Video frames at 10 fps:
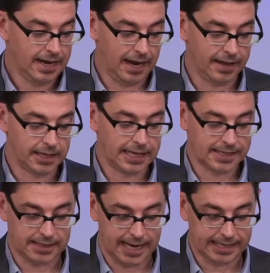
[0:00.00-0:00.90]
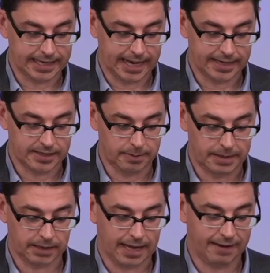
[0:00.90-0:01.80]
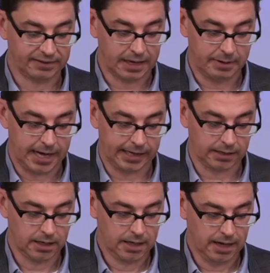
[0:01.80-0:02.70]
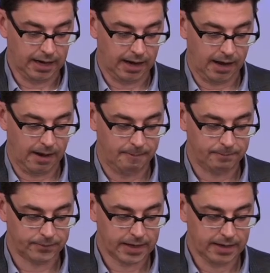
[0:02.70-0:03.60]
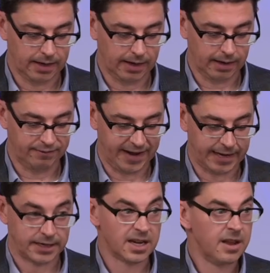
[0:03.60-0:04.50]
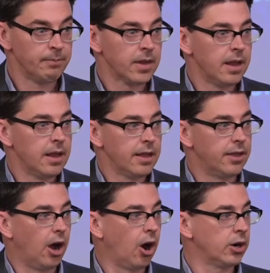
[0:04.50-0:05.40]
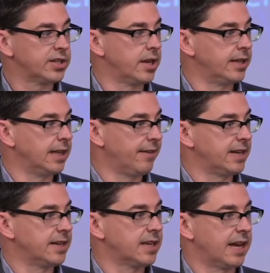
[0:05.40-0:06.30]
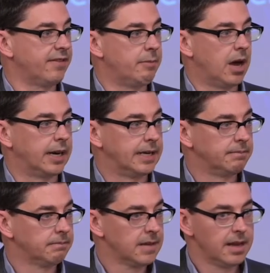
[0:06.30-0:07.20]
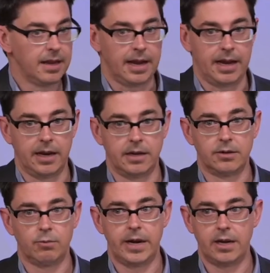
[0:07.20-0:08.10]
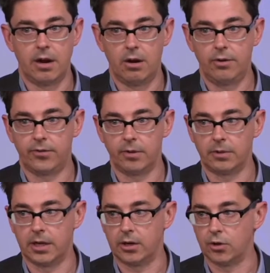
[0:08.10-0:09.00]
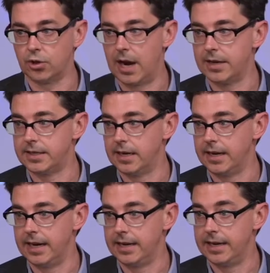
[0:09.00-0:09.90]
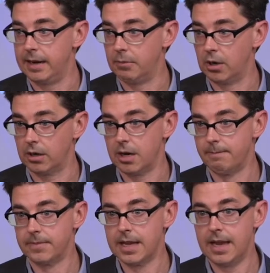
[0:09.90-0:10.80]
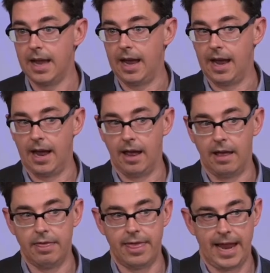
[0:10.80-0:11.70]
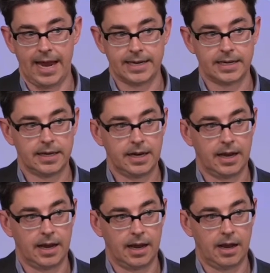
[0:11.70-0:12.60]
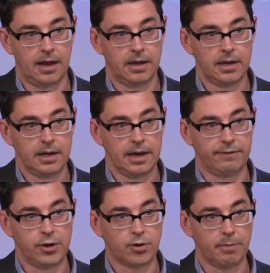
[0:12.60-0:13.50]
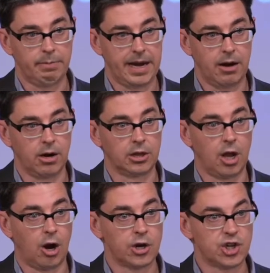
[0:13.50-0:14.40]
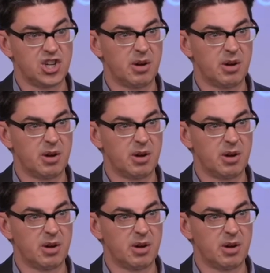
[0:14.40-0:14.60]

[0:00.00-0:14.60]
the less likely that is to be a life-limiting event. The heart is on the left-hand side of the body. And we know from clinical trials done in Denmark that if you compare a large